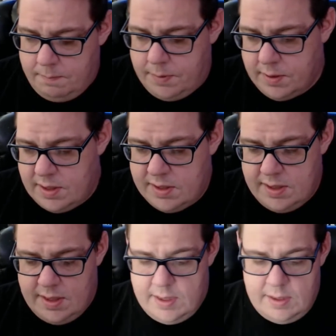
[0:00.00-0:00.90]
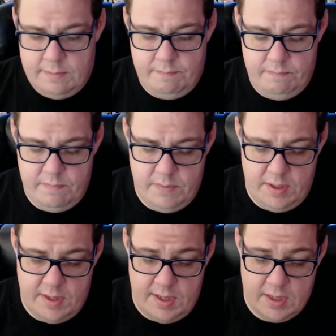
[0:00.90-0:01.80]
the
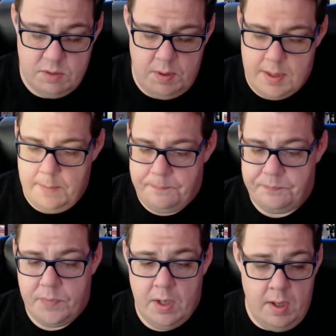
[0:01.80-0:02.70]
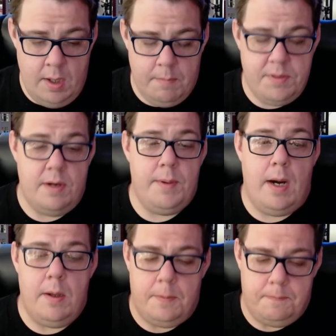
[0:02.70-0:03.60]
next week. But there we are.